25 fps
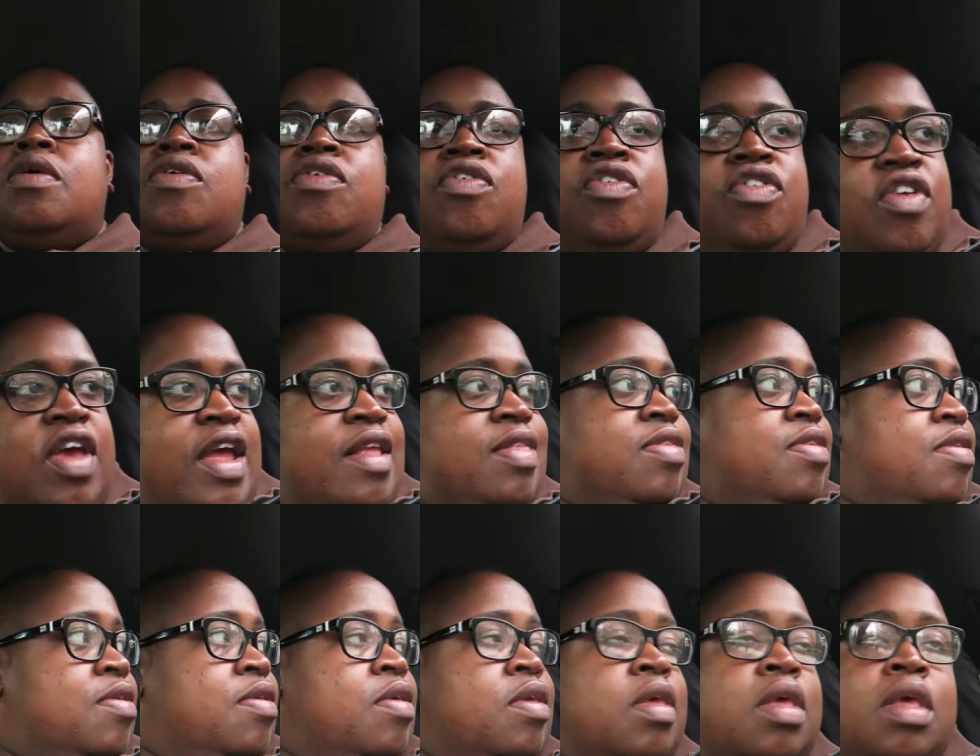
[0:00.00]
Shit.
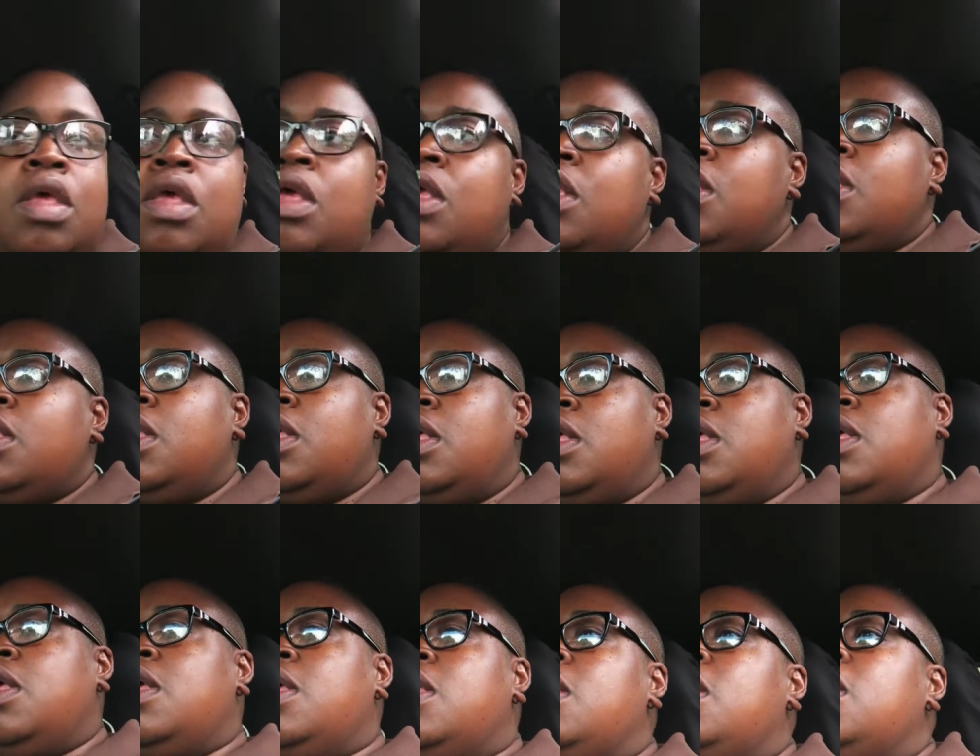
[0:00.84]

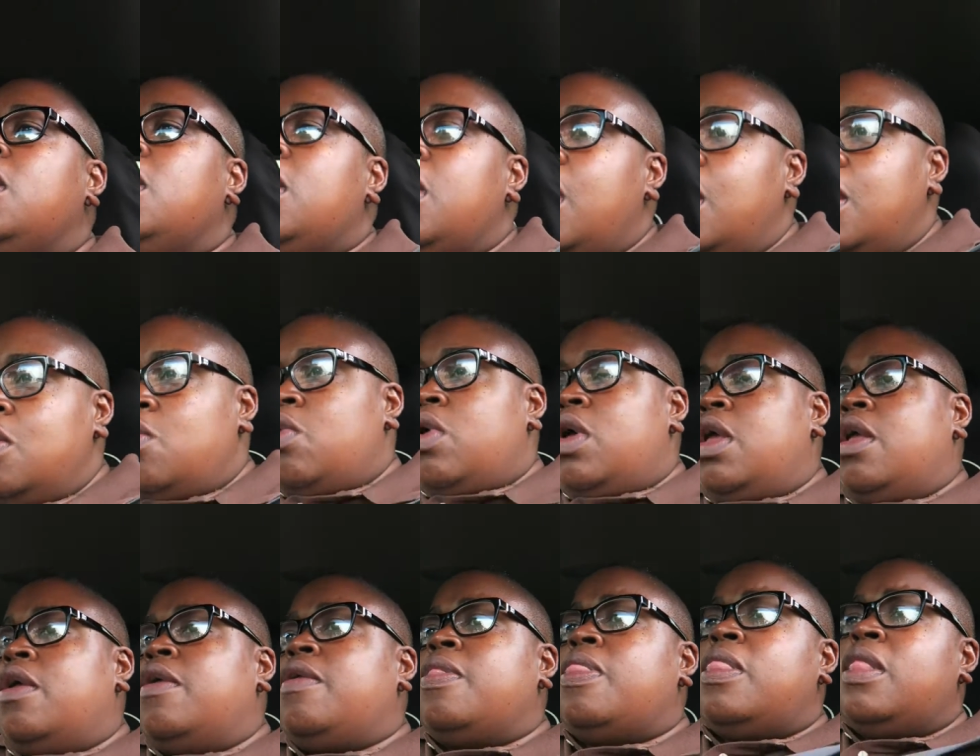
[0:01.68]

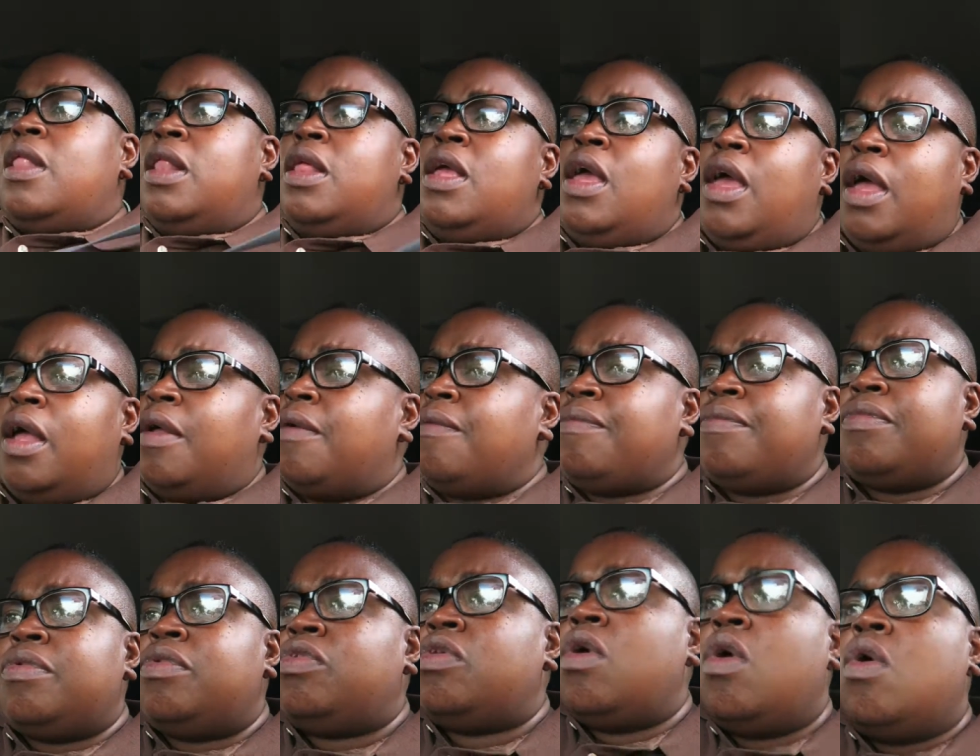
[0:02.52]
Anyway, yeah.
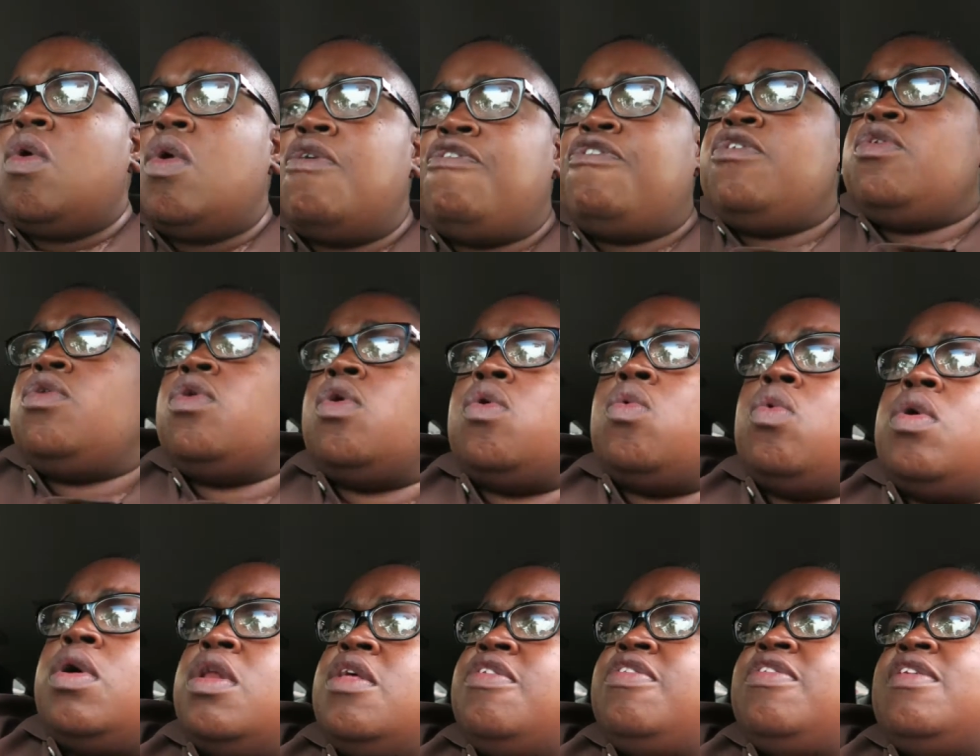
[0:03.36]
So if you
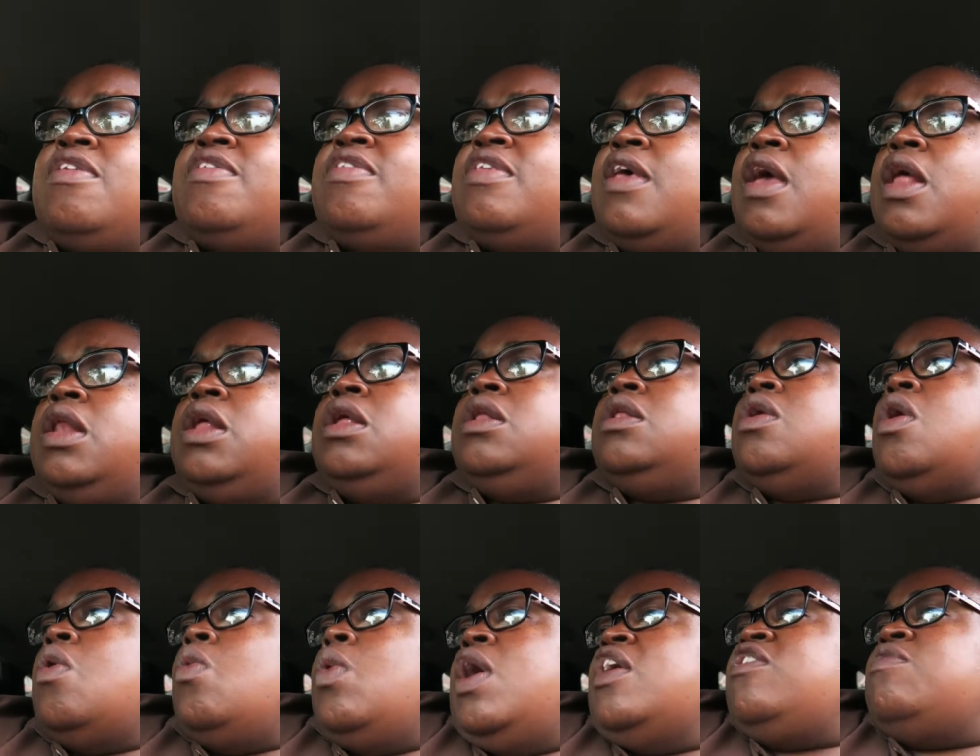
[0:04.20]
don't want to see Sandy,
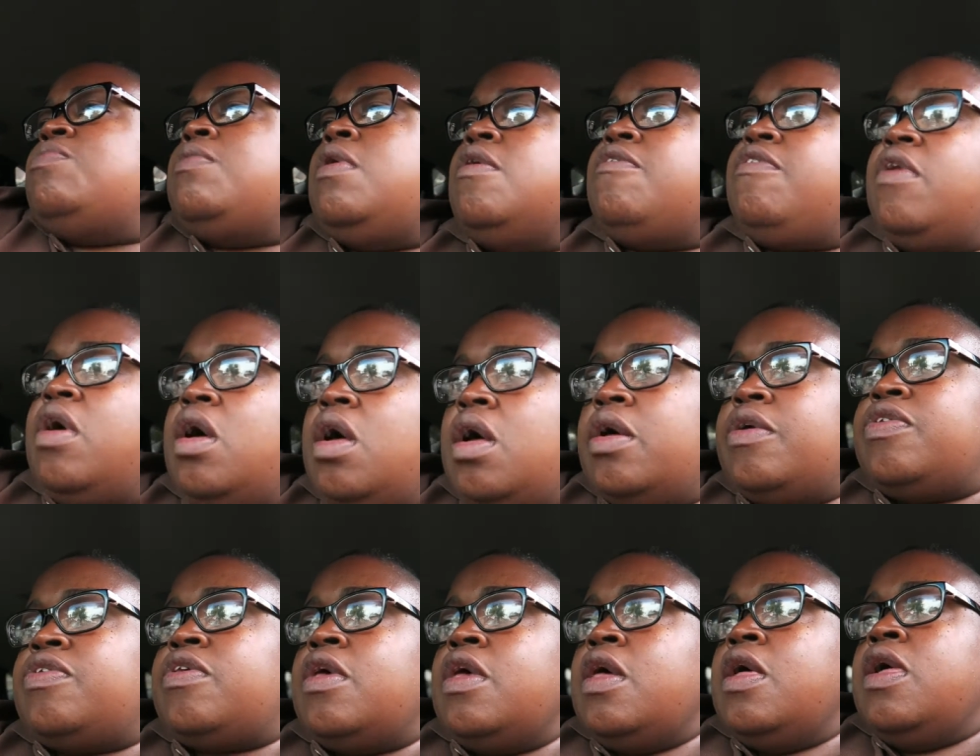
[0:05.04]
don't watch my
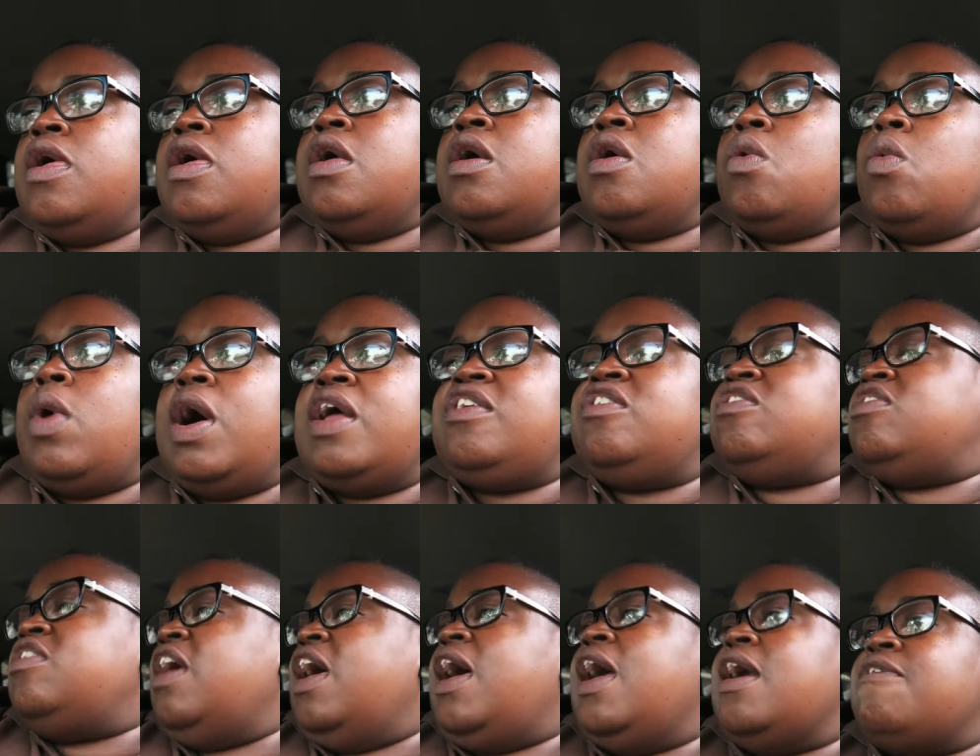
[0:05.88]
vlogs. Watch
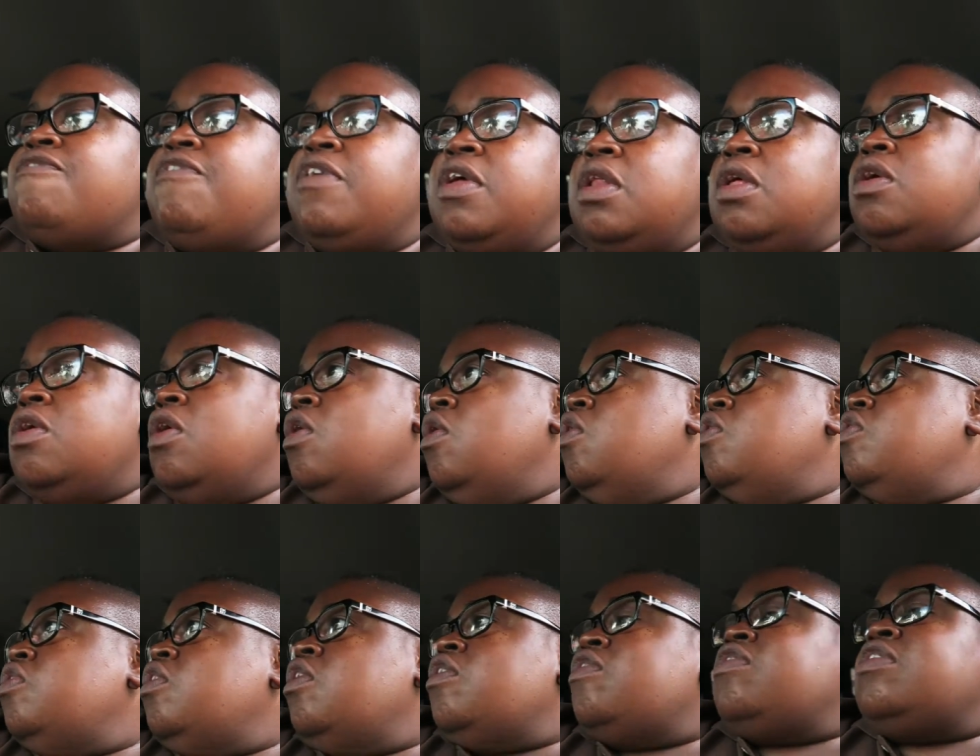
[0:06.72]
tag
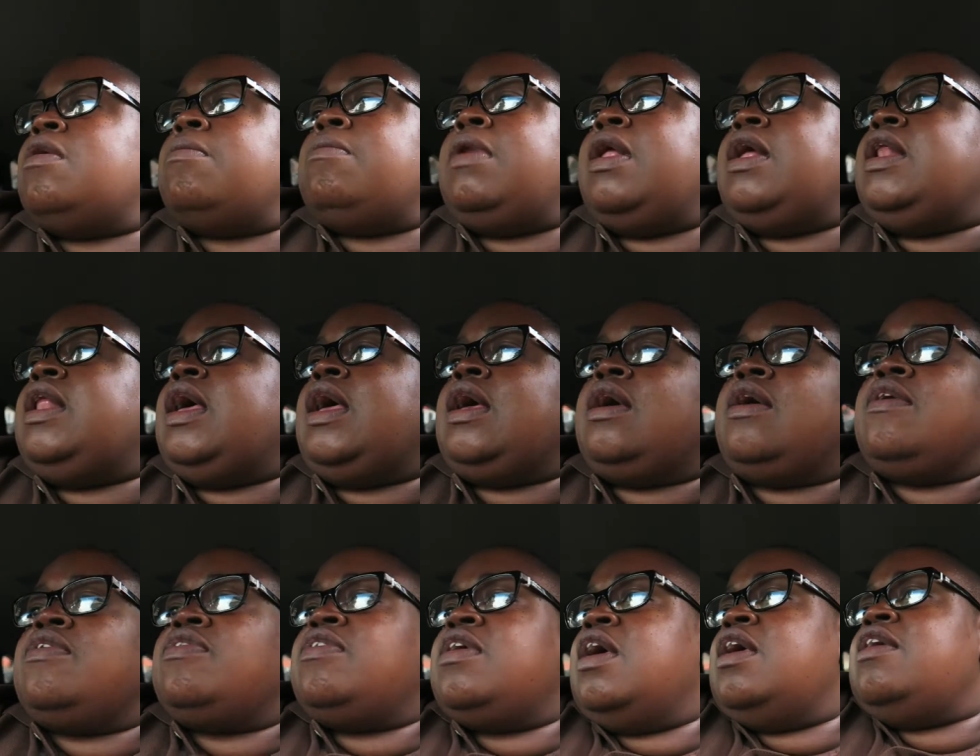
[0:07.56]
videos or something like that,
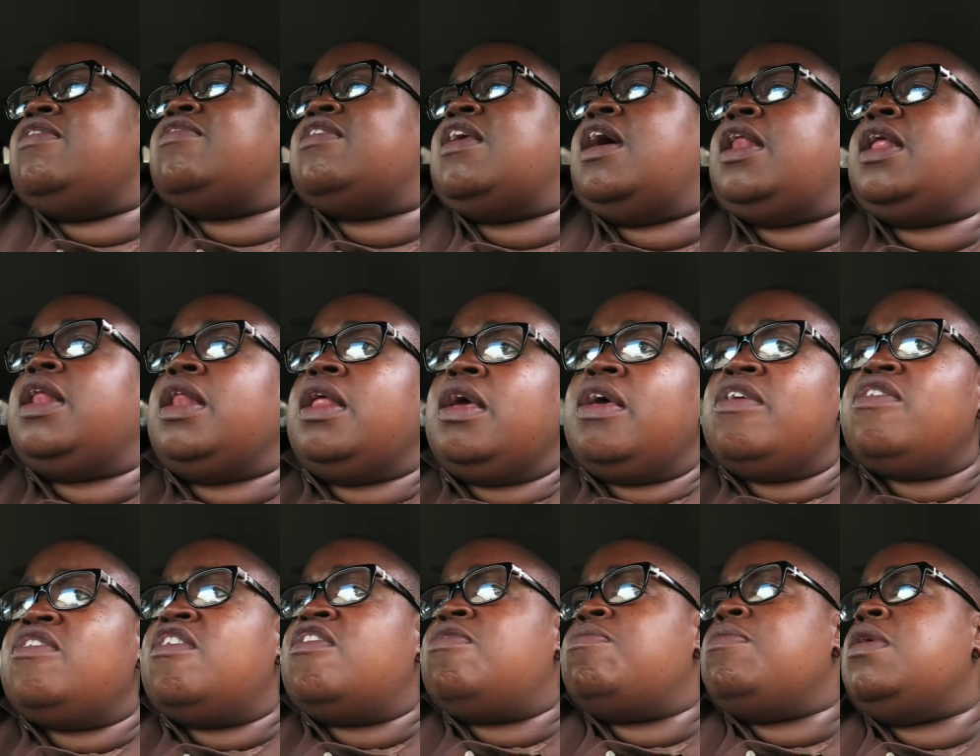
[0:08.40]
because, yeah, he's not in it,
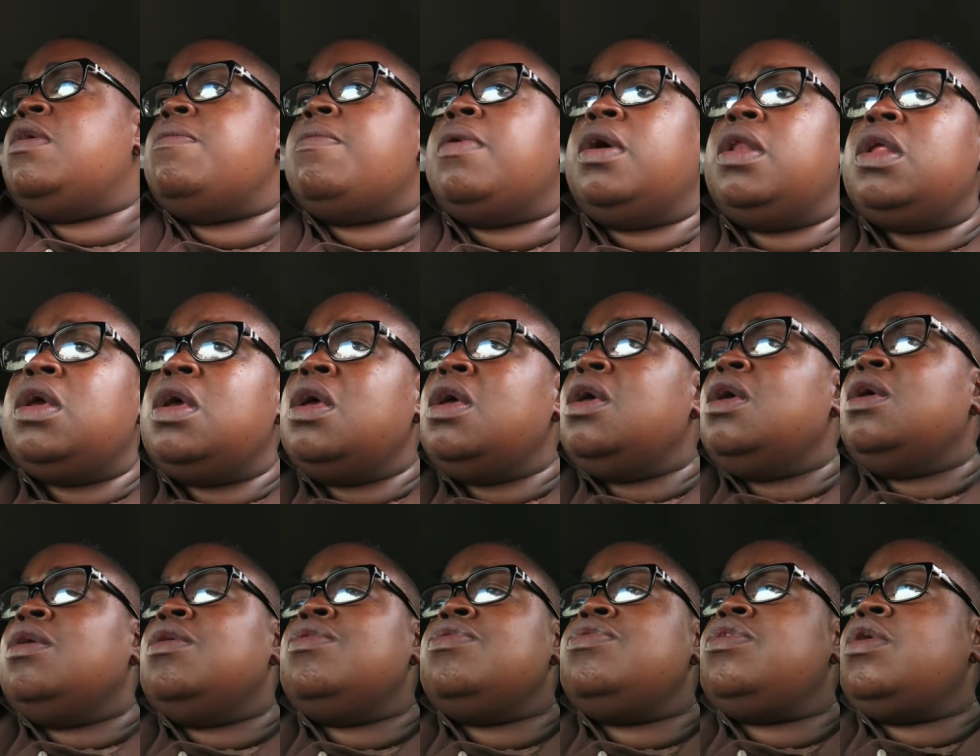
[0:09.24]
it's just me. But
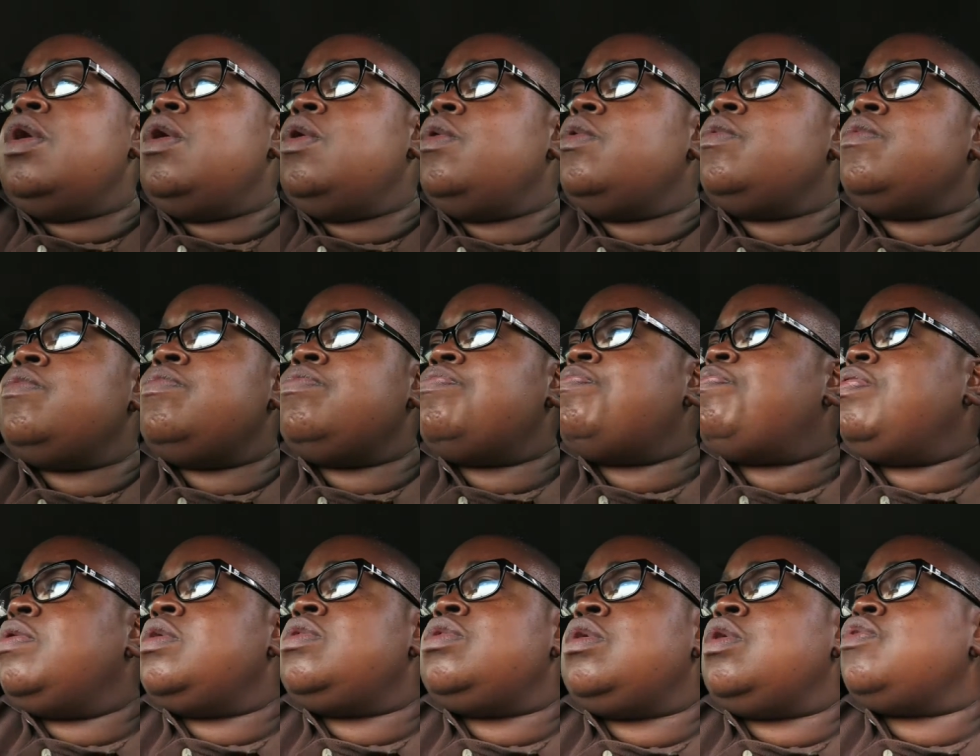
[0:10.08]
don't
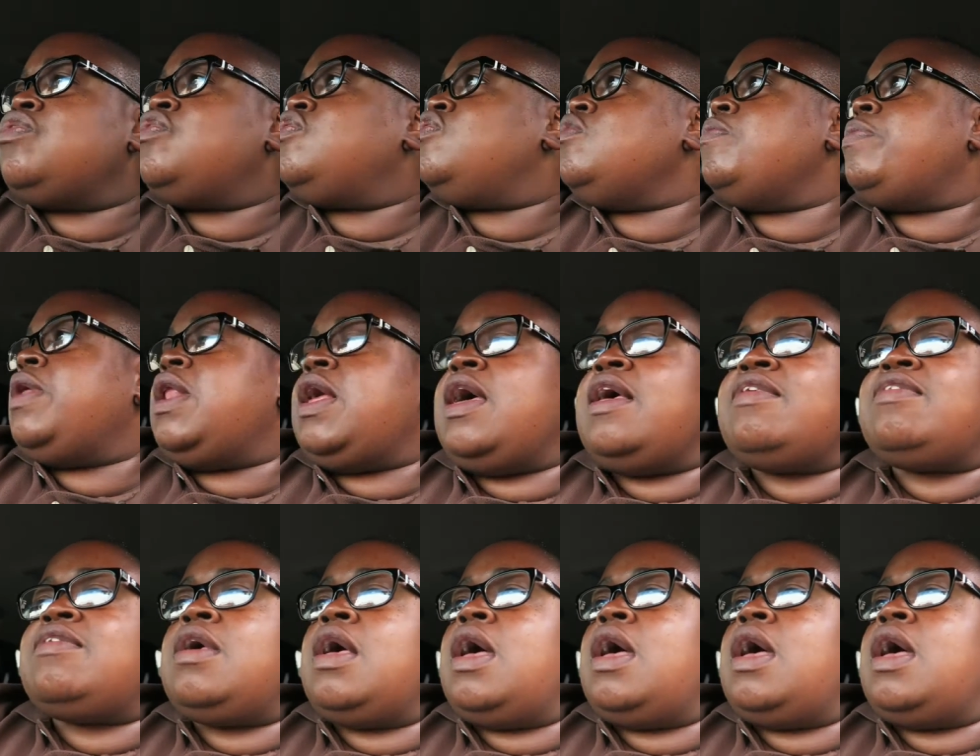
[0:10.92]
put no stupid ass